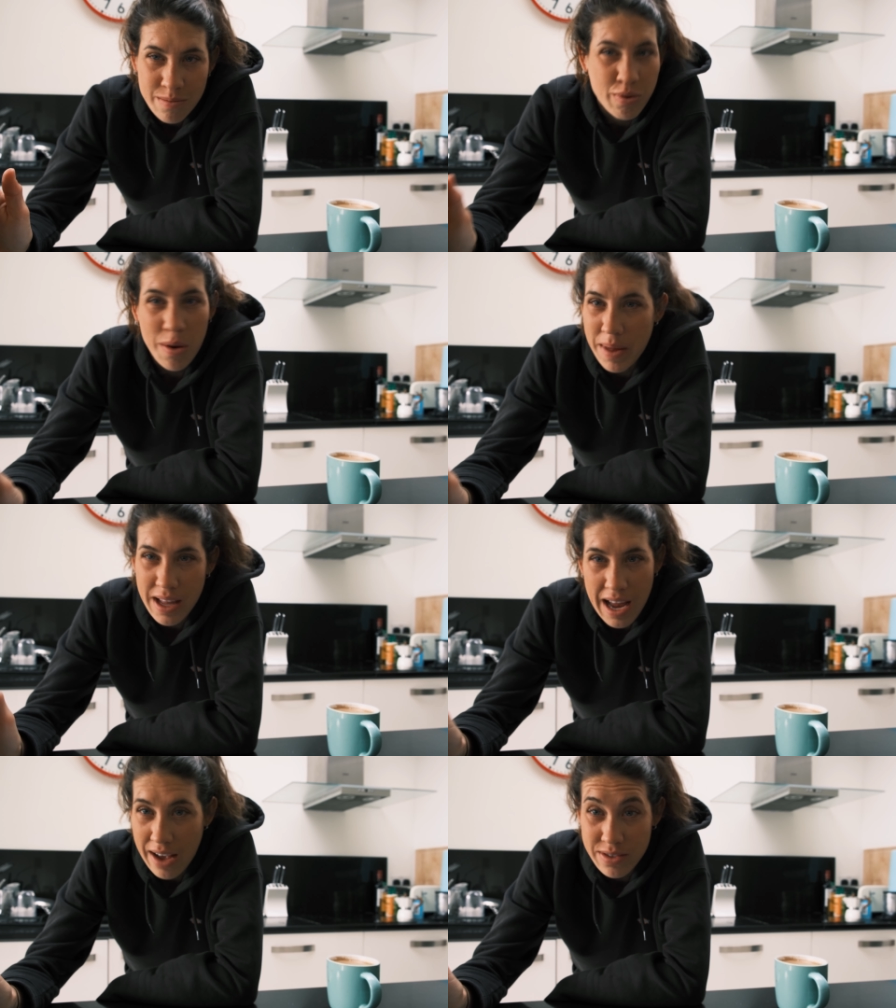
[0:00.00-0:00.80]
Probably going
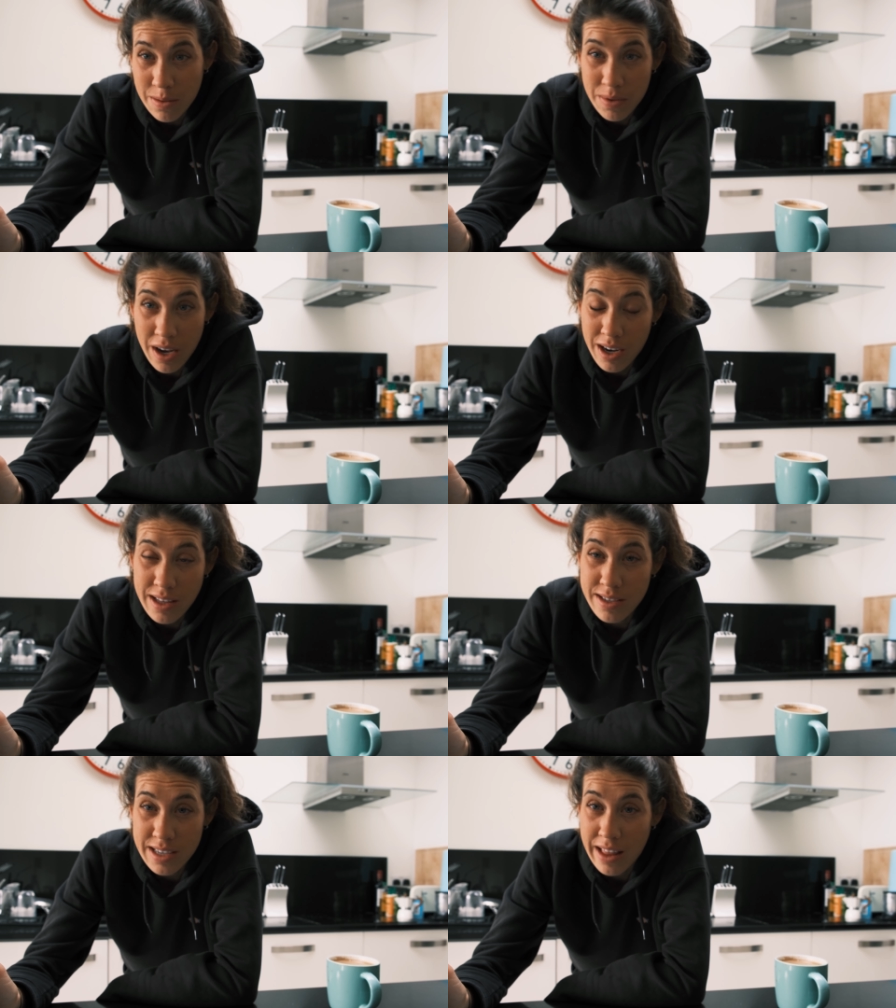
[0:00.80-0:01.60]
to have some gnarly
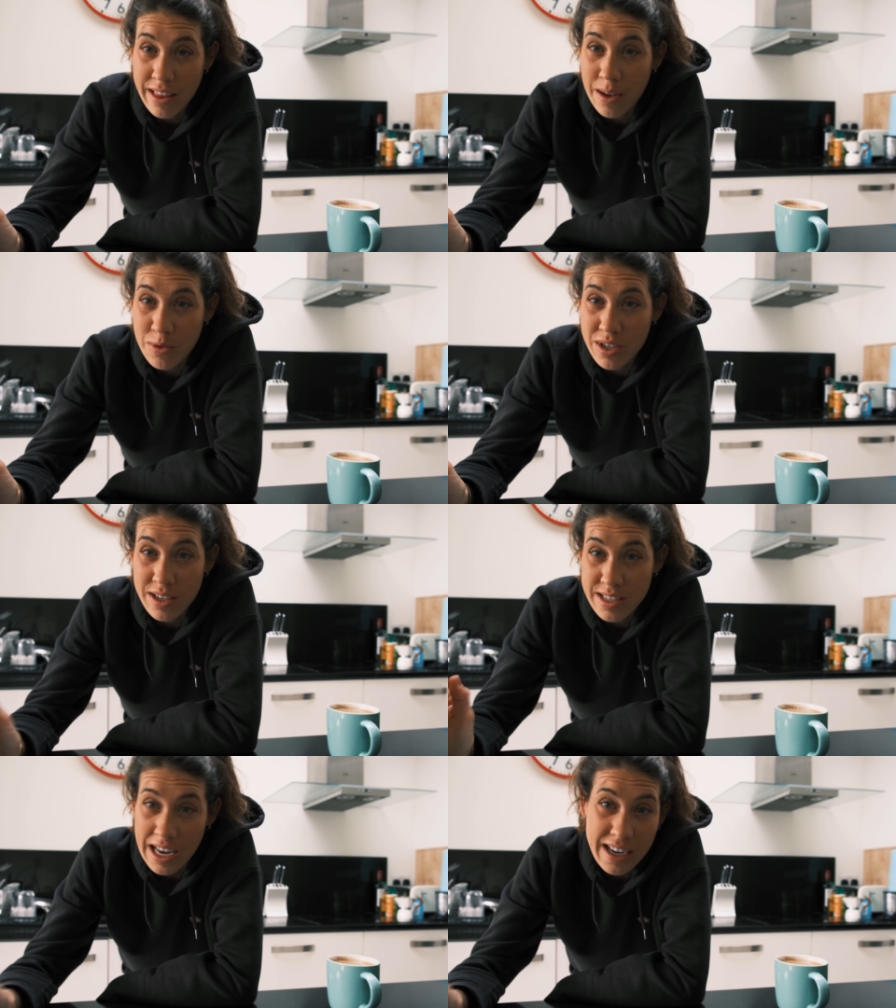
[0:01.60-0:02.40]
descender. I'm just going to
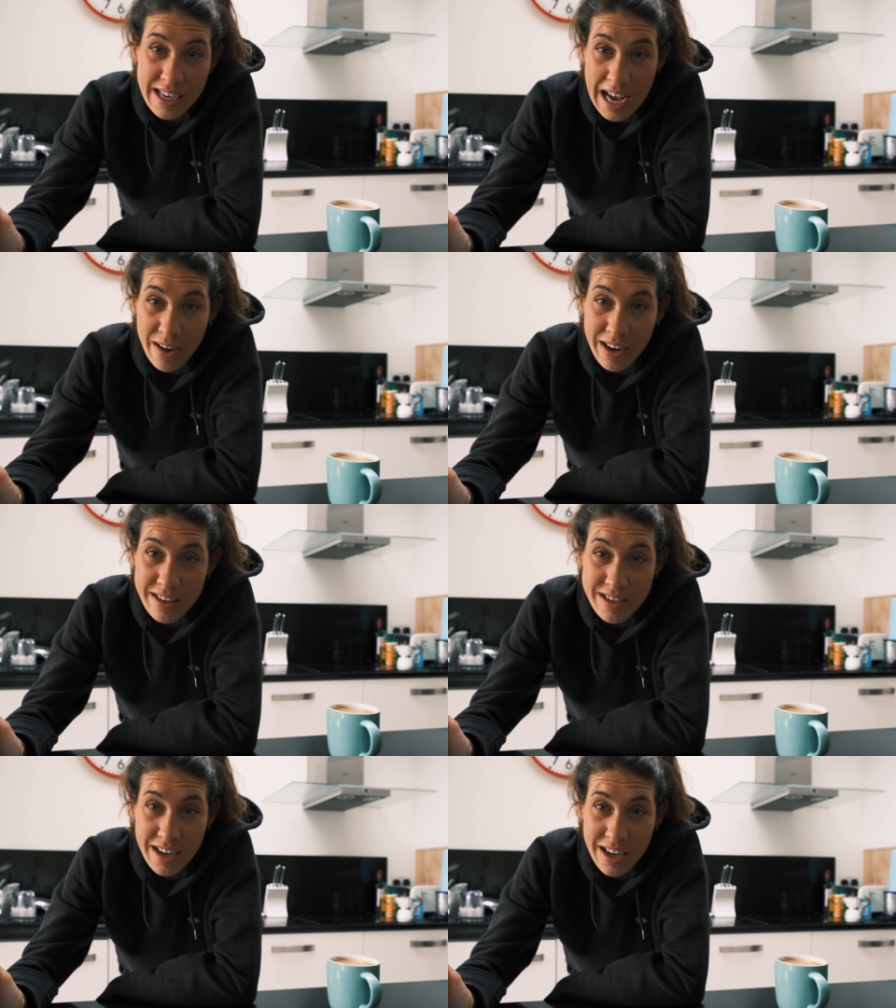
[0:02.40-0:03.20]
send it down and
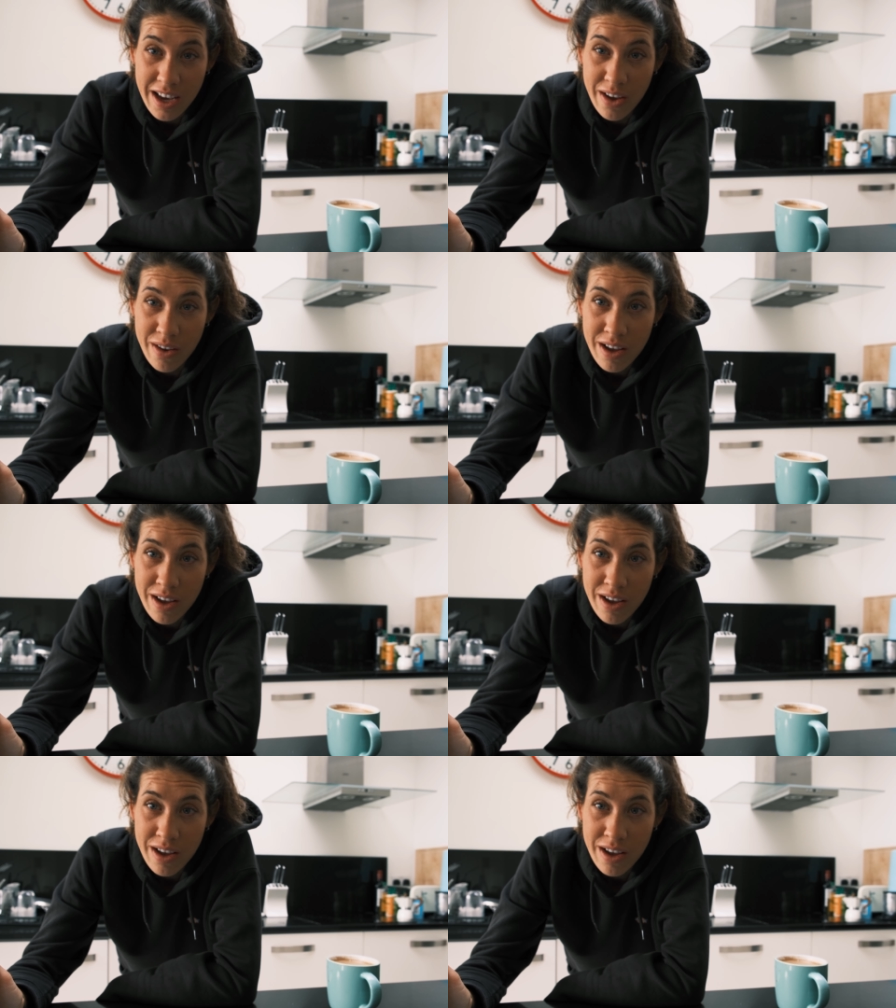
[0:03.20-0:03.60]
it's going to go